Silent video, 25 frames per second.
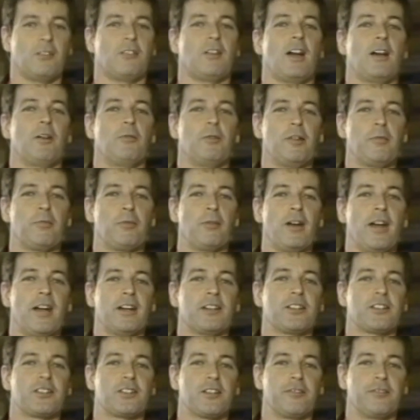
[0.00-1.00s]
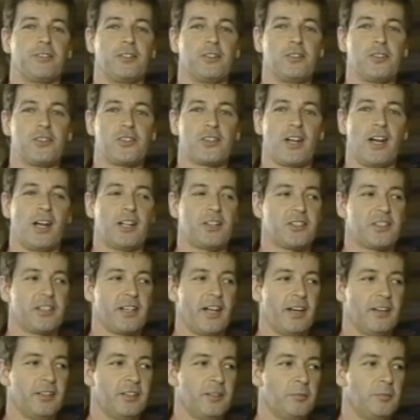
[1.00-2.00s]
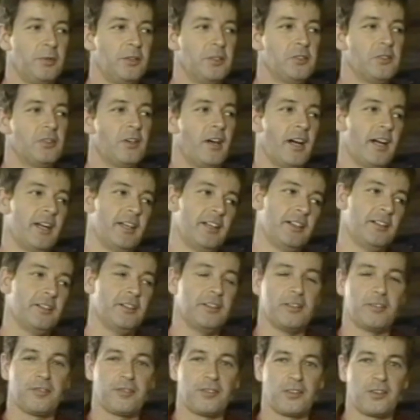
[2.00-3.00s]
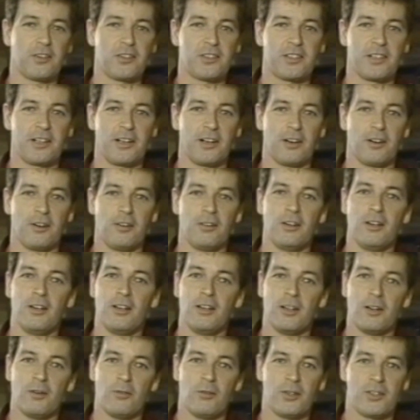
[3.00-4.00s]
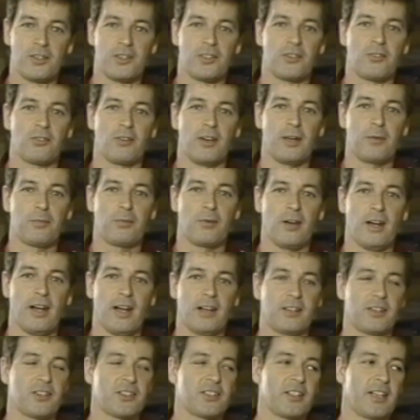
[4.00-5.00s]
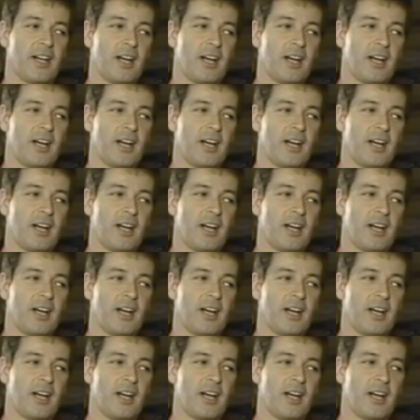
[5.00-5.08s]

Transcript: All We've practiced a few shots down the blue line into the first arrow, which is great practice.